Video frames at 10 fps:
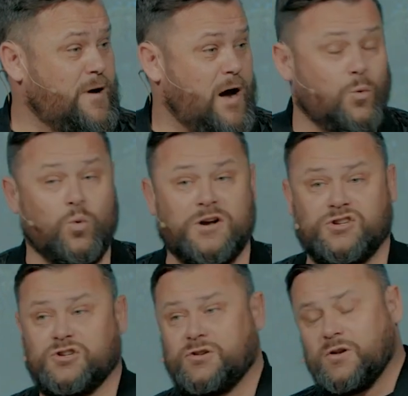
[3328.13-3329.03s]
I
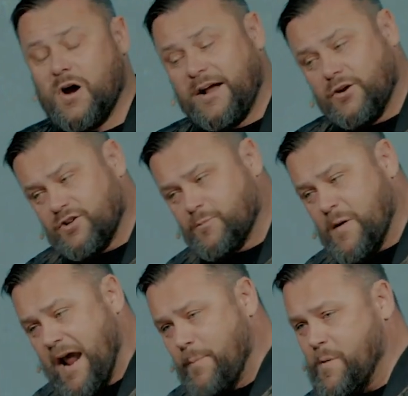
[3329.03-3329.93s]
wish I could just
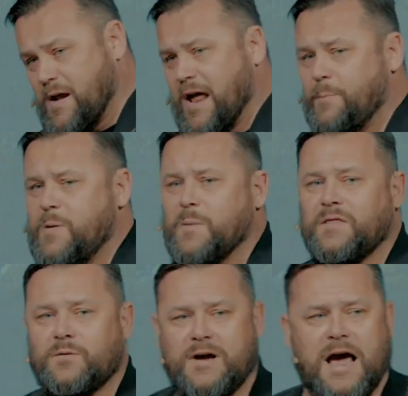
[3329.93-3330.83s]
be happy clappy,
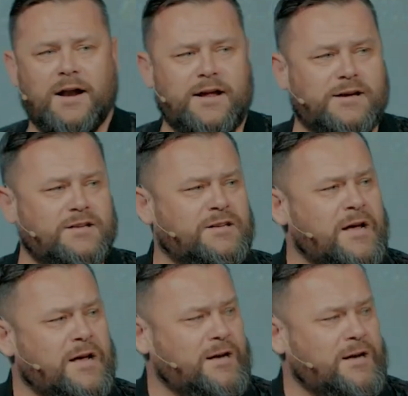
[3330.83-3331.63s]
but the reality is